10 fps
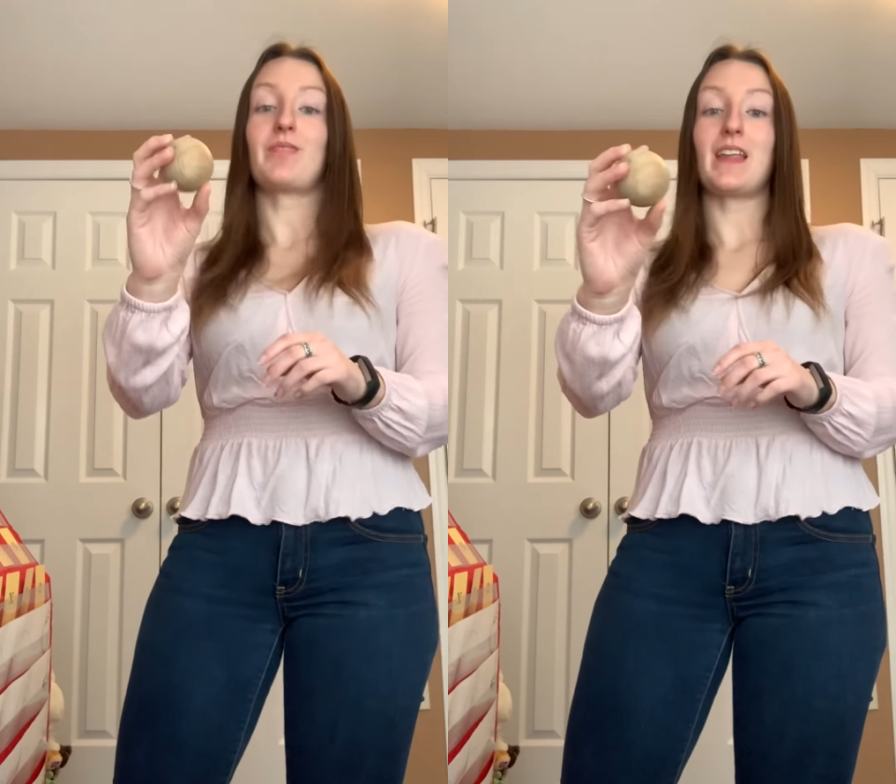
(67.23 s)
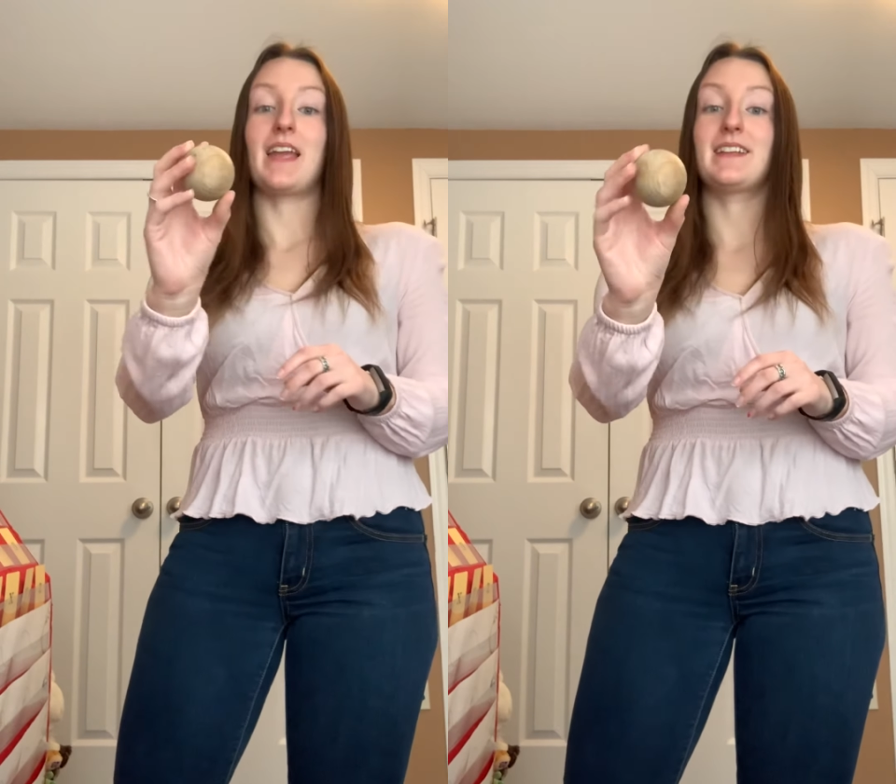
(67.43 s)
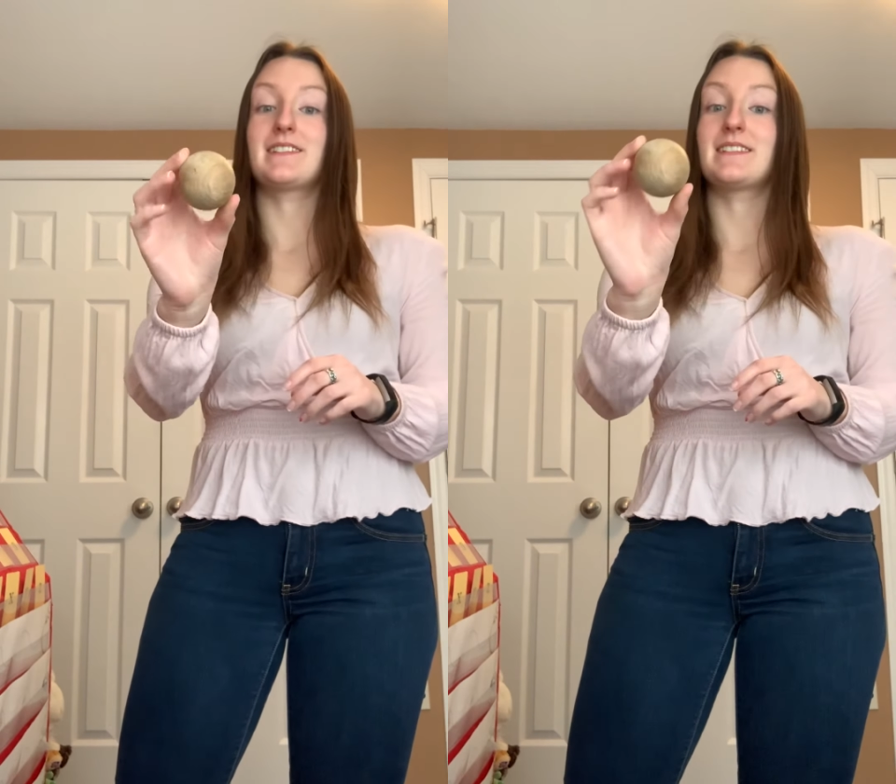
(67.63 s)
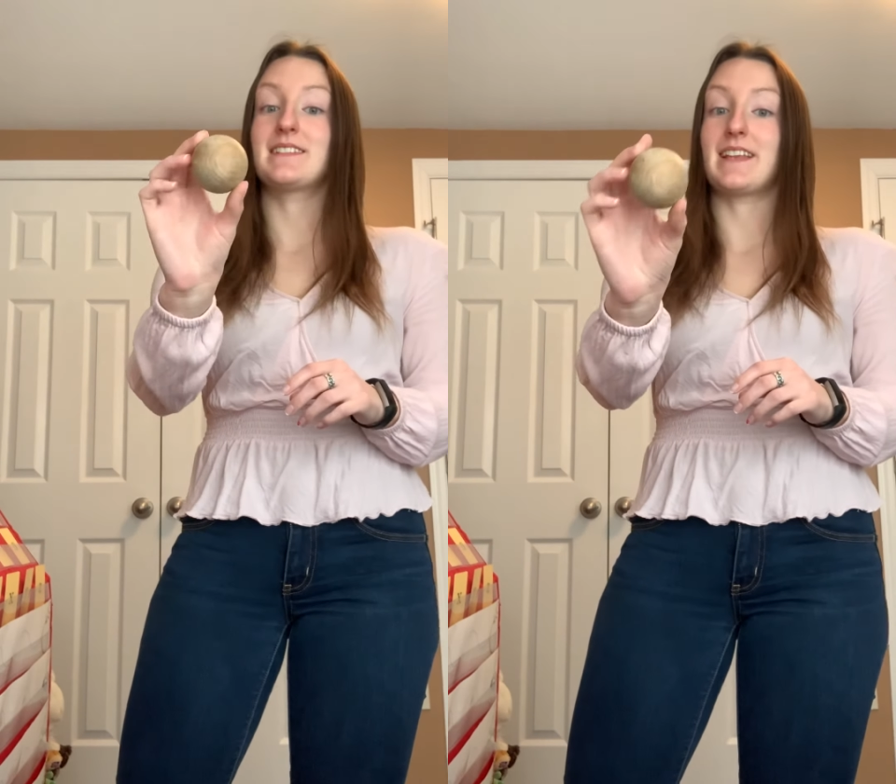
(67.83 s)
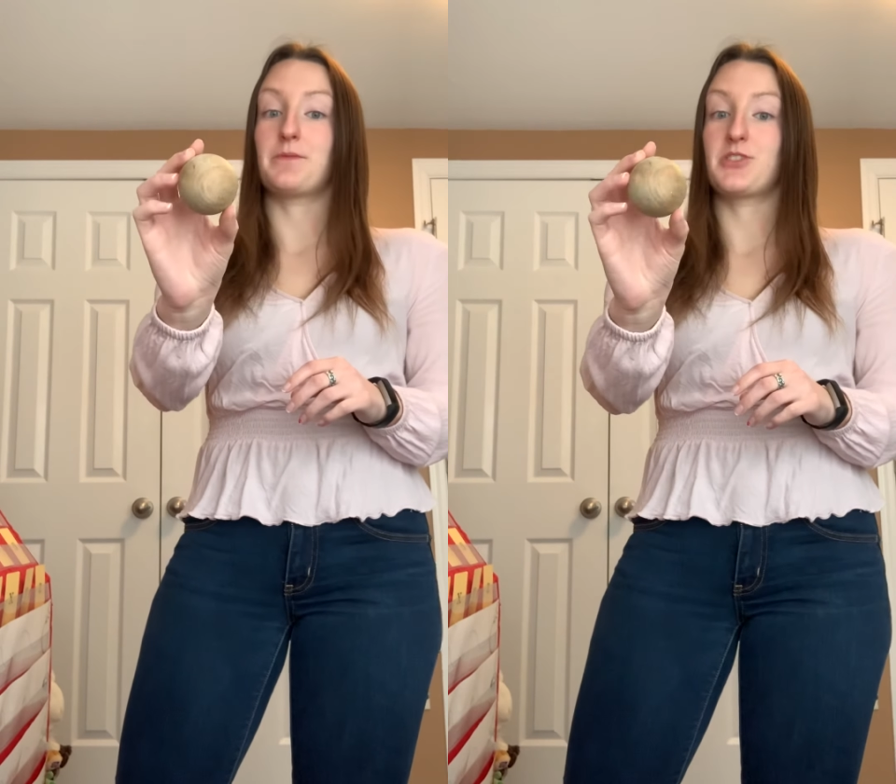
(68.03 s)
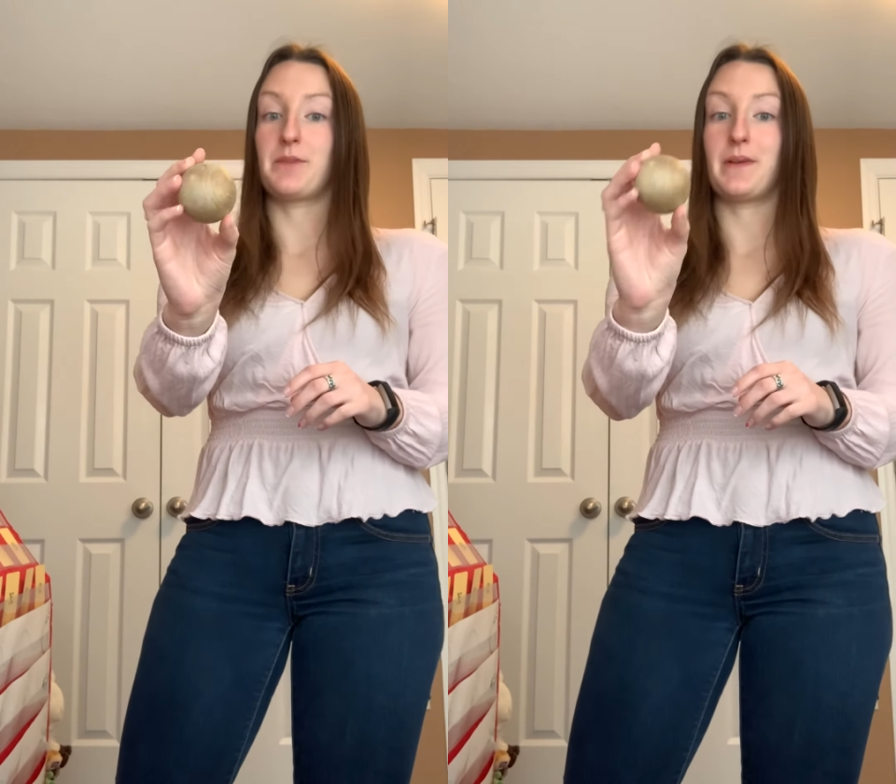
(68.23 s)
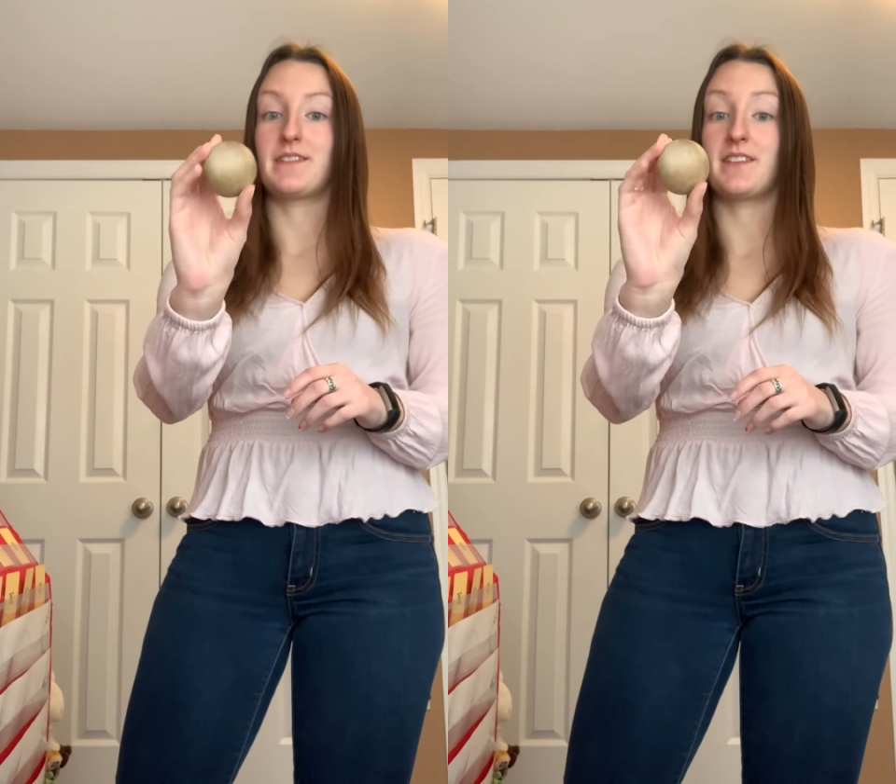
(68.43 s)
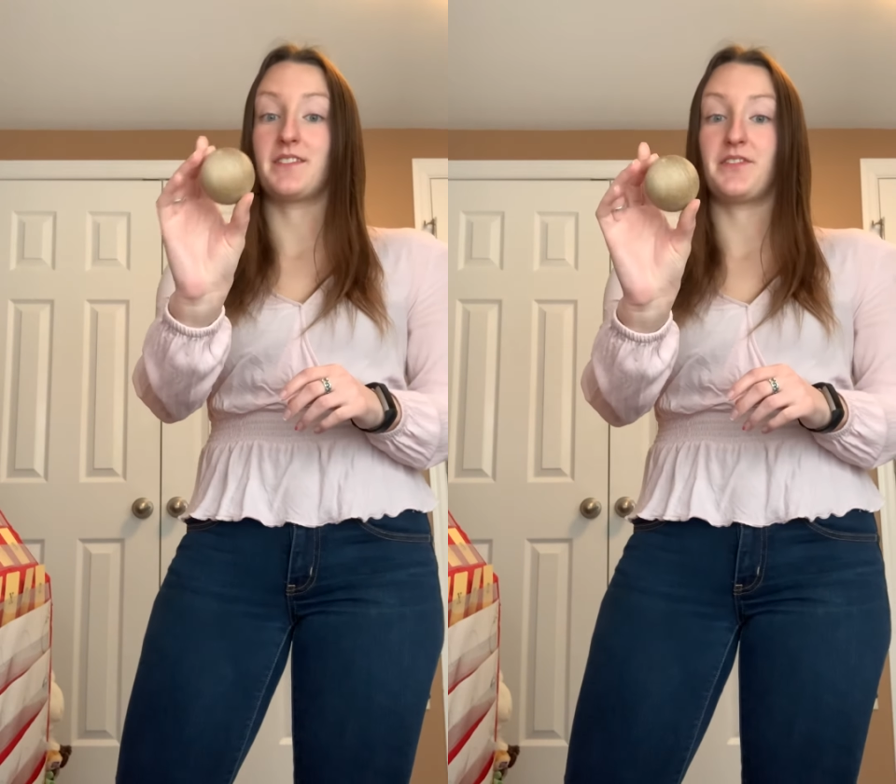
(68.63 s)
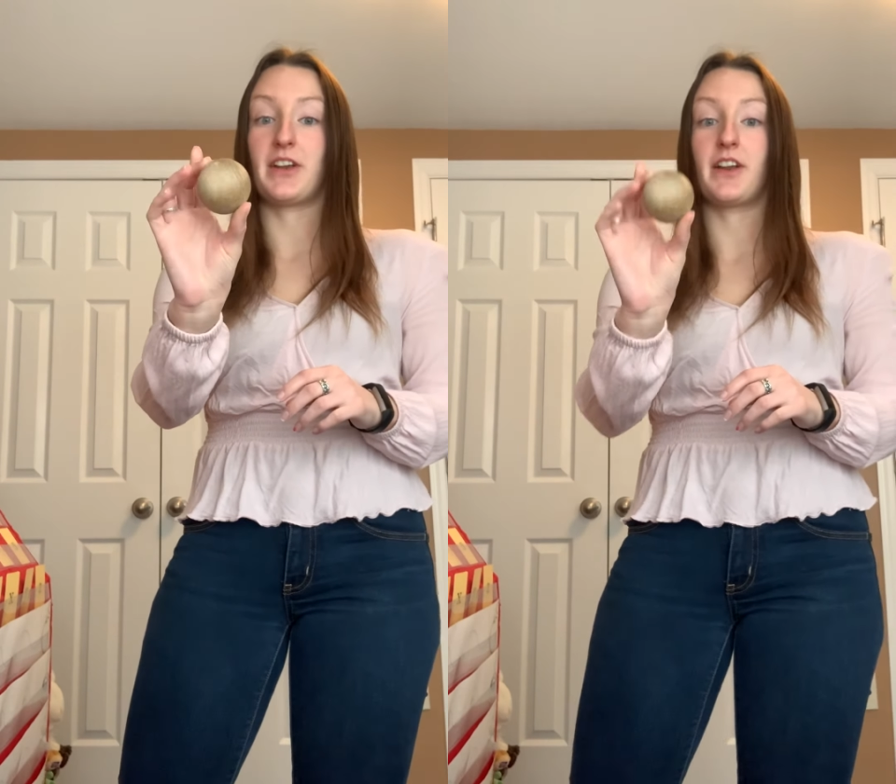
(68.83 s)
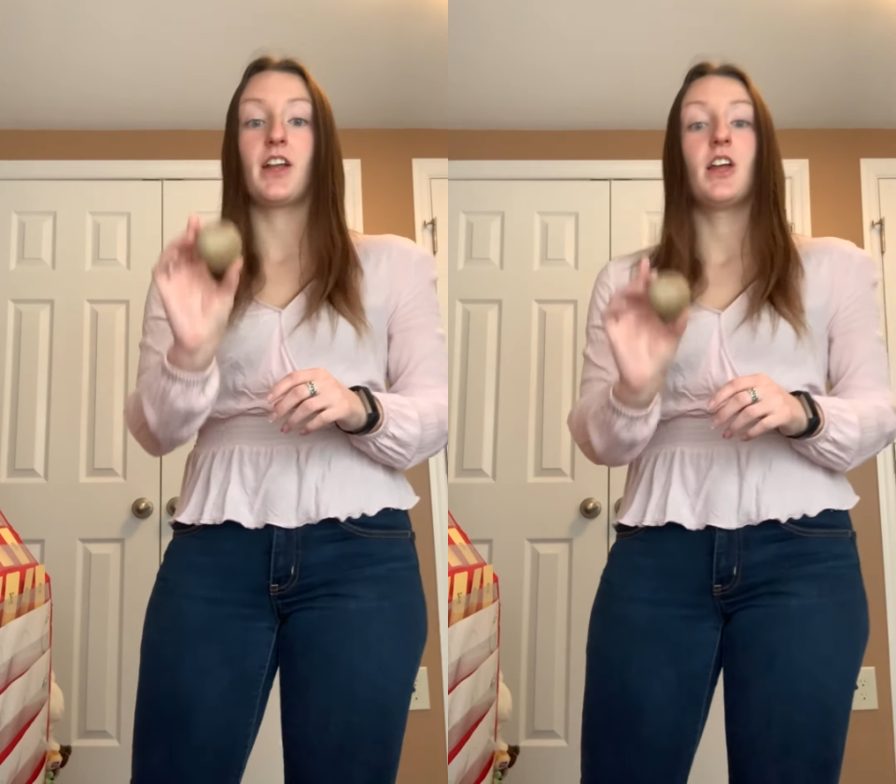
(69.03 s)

and it's the same shape as a sphere.